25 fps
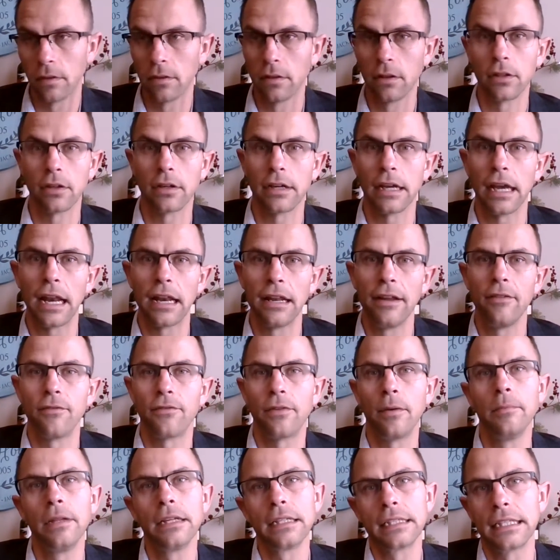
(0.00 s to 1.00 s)
look at it
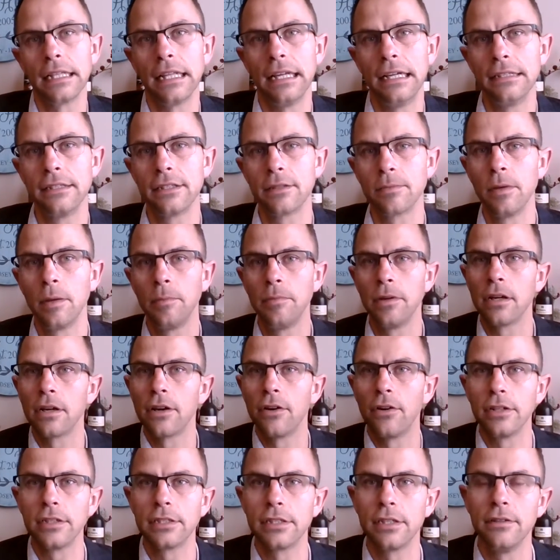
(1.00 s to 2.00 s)
from this lens. Maybe you're
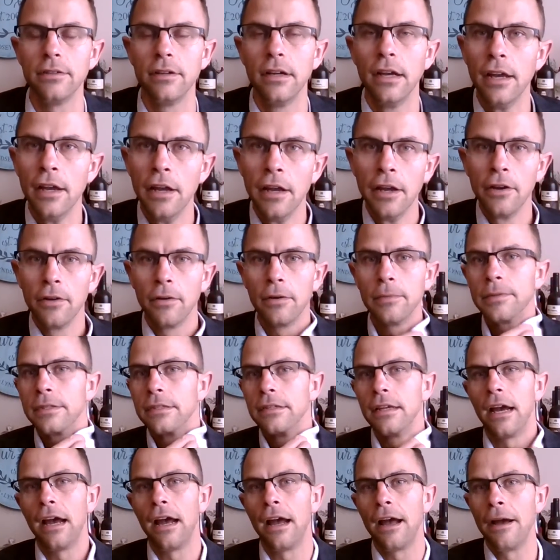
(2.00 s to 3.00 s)
going to,
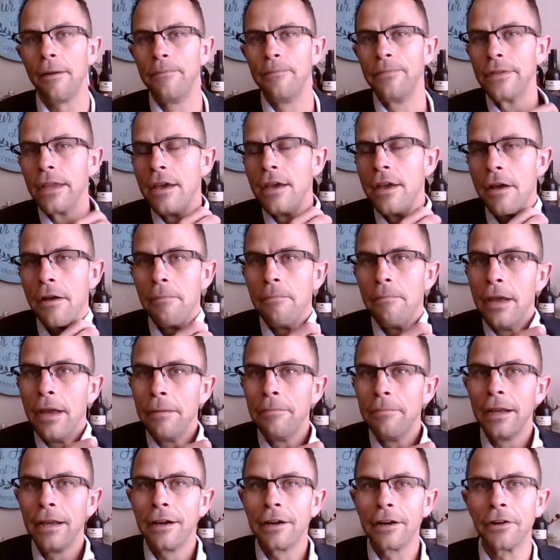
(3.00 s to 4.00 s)

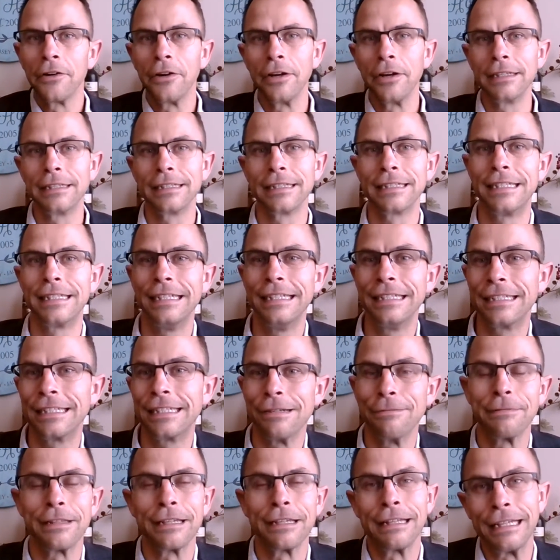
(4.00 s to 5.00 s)
maybe you're going to see
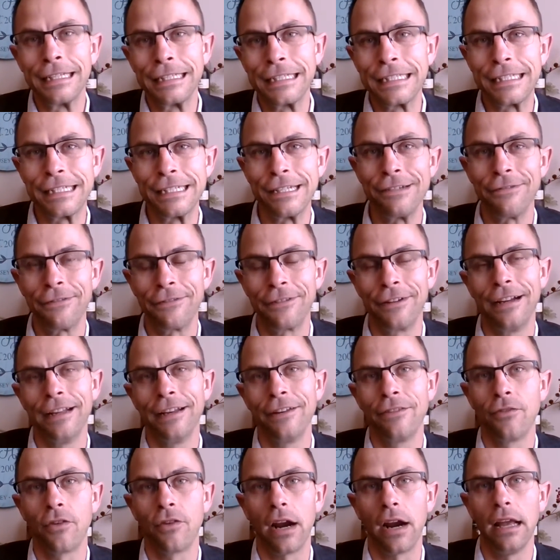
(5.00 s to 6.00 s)
something that's
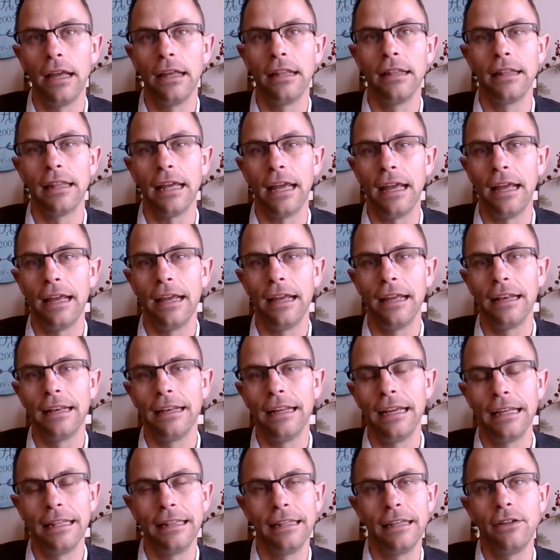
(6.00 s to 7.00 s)
different, right?
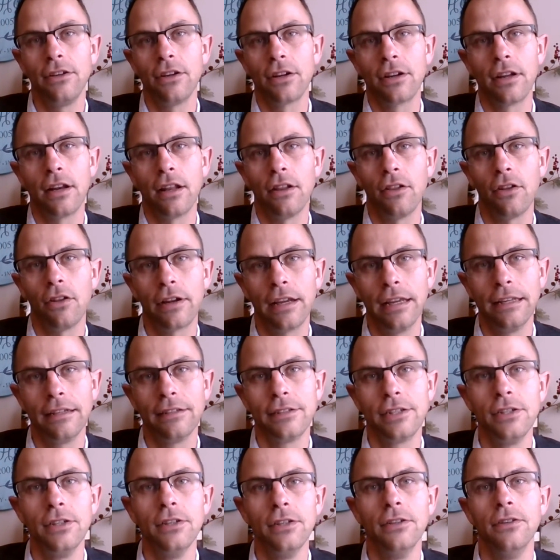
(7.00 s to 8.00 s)
And then you're going to look
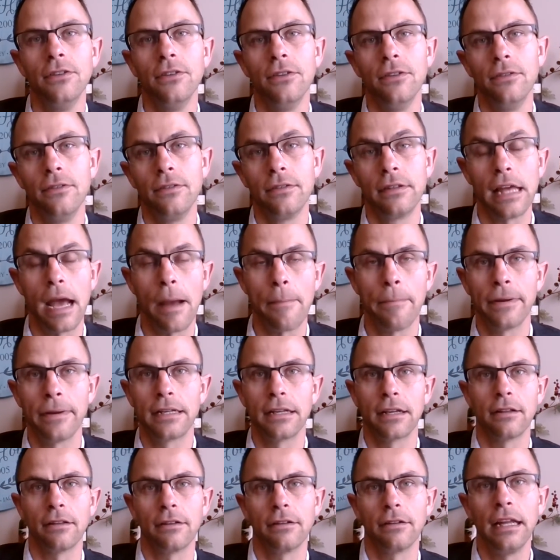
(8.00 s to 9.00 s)
into that
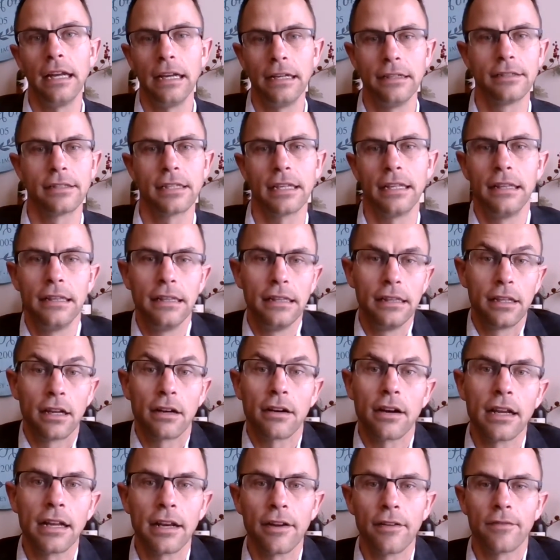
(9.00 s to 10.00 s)
particular lens, and
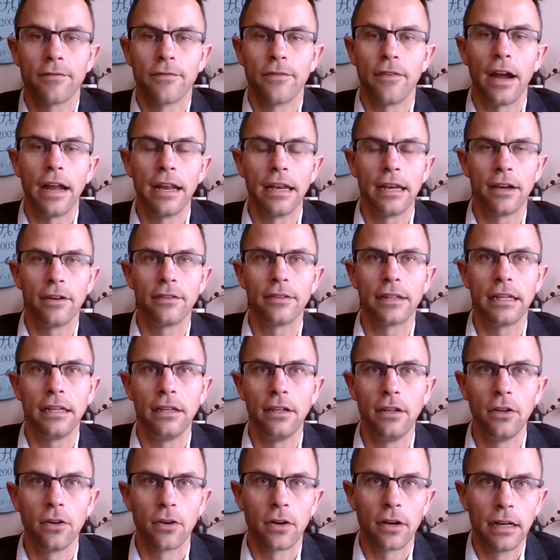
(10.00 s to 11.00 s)
they're going to find out
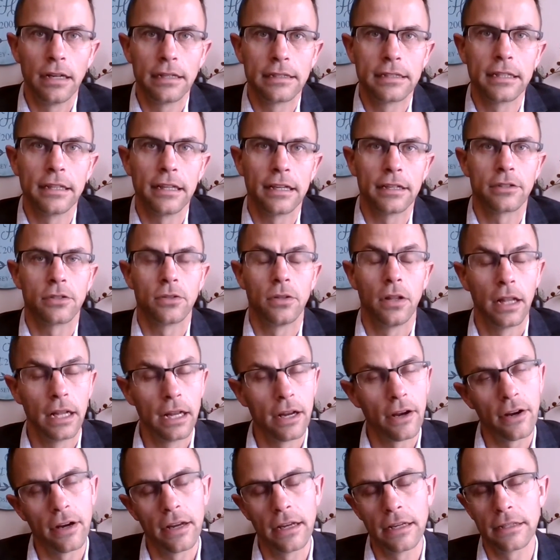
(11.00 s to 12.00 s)
that you are intellectually
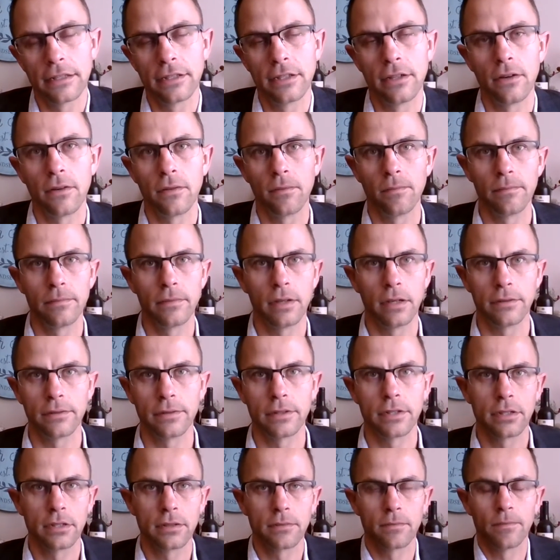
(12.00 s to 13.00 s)
curious. You're
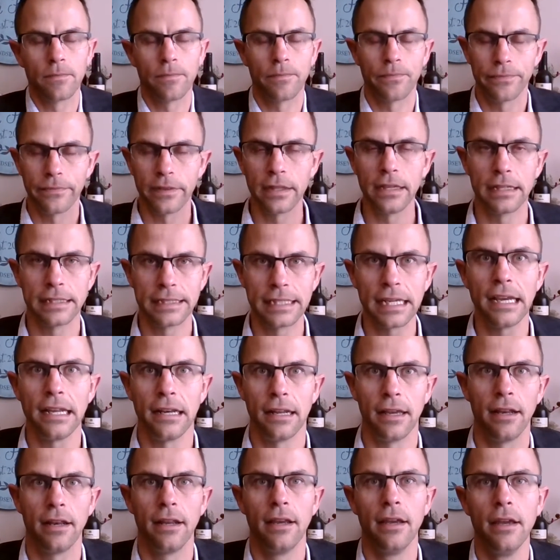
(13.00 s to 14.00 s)
just
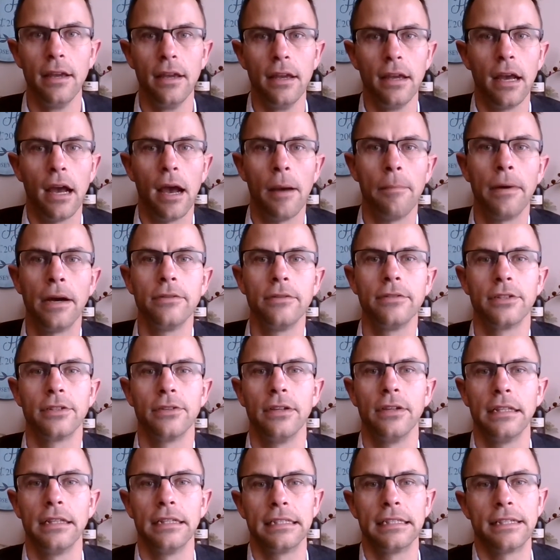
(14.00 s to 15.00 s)
excited about
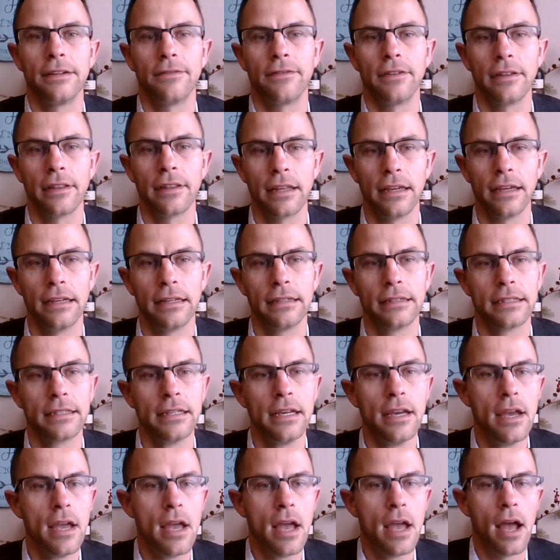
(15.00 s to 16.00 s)
doing these different things.
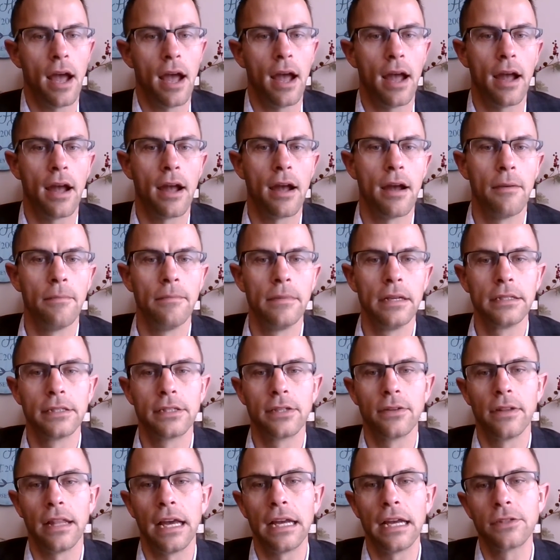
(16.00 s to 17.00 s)

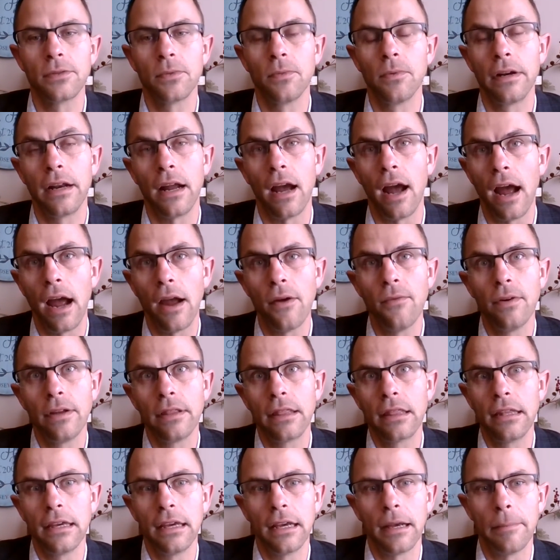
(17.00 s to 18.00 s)
So that's what I
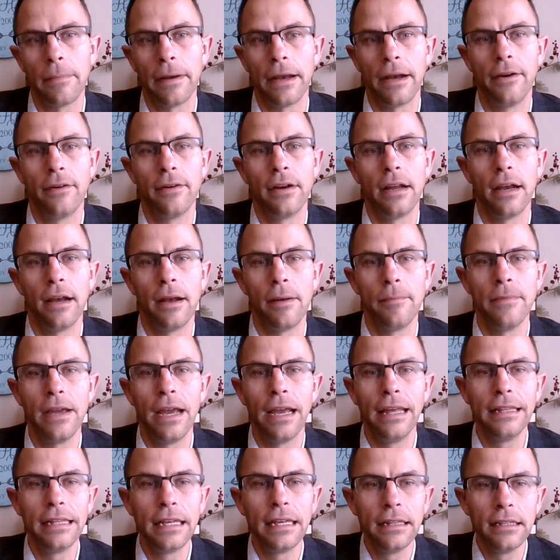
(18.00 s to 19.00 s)
would think about.
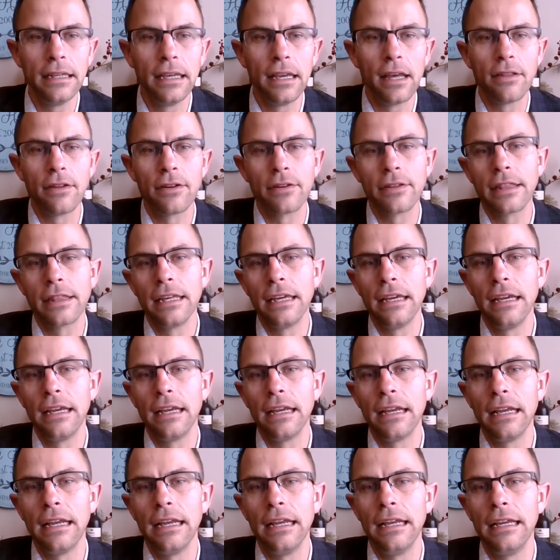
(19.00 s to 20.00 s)
And then the other
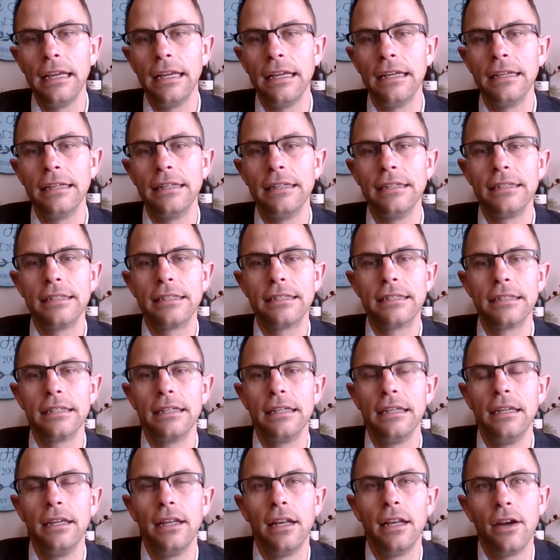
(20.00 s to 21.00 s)
thing is,
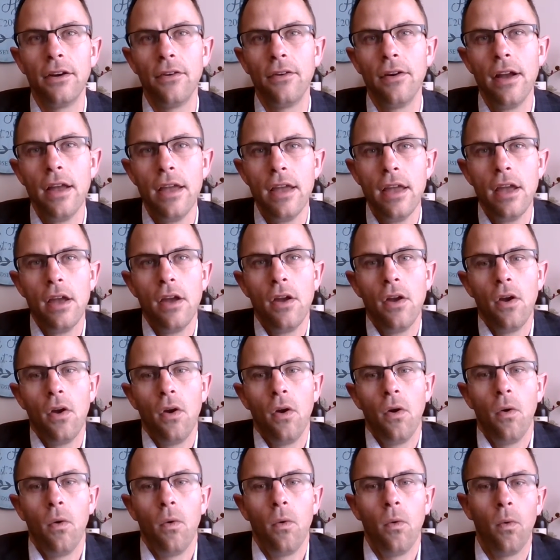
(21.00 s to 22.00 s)
you know,
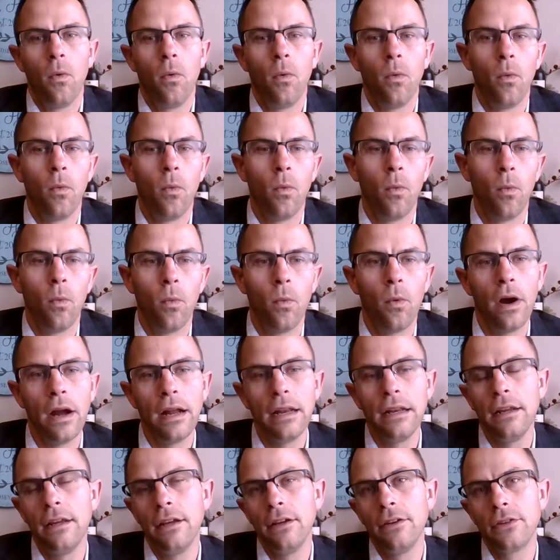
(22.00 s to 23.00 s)

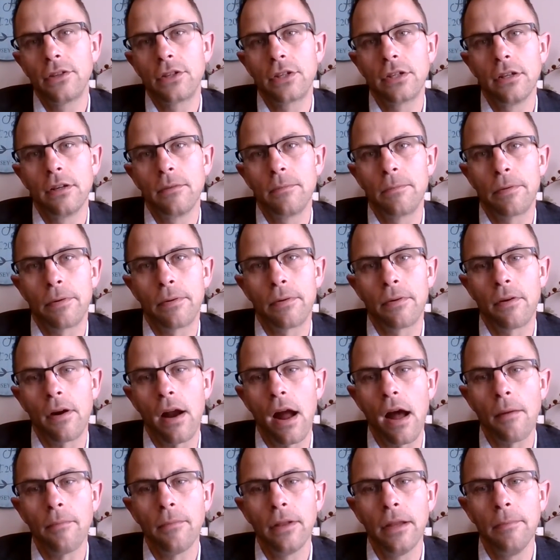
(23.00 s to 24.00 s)
what you should
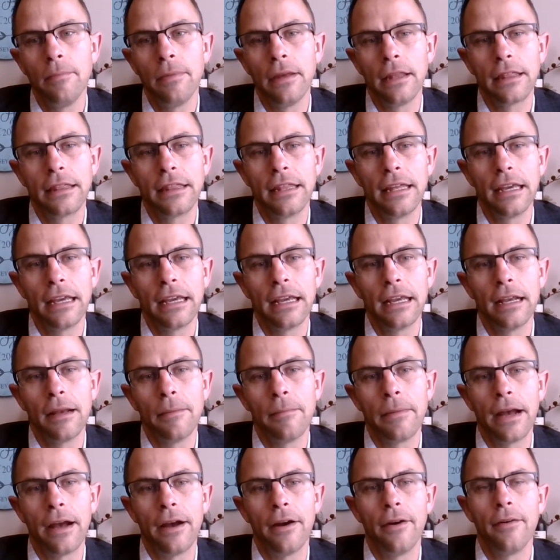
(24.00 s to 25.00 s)
probably be thinking
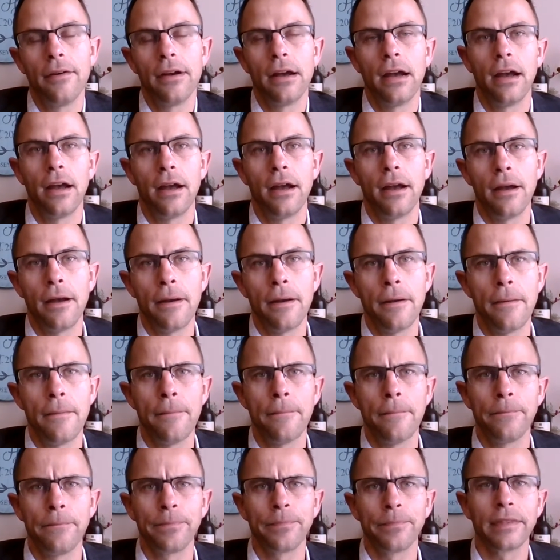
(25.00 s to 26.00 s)
about,
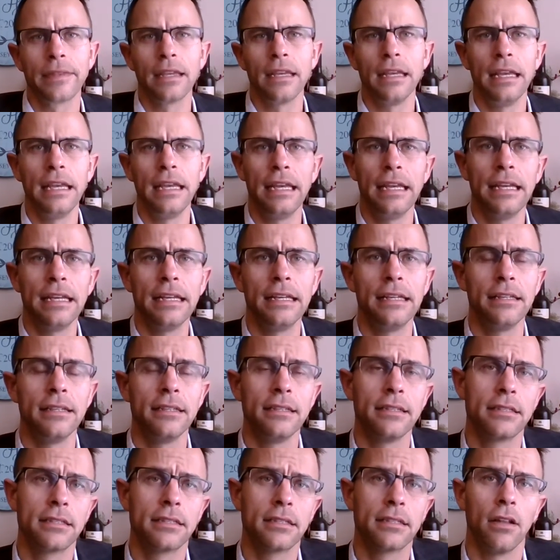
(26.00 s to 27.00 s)

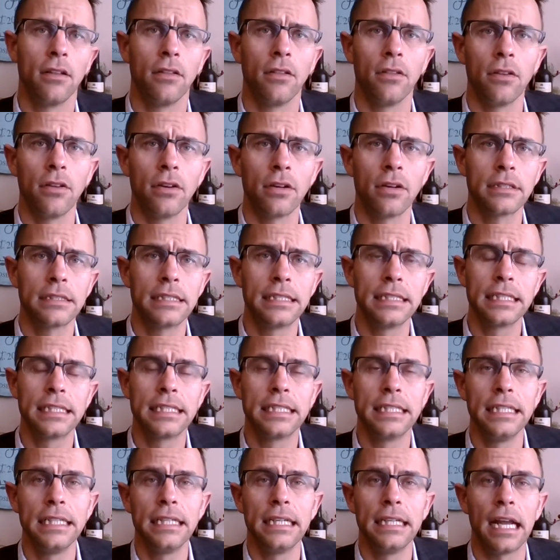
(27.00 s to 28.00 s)
is look to
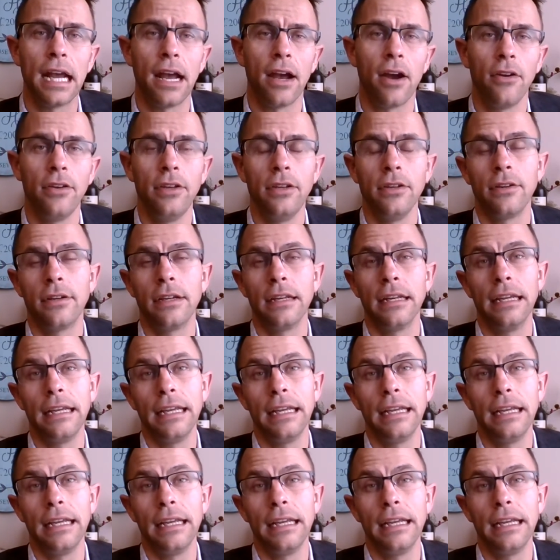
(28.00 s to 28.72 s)
see how you can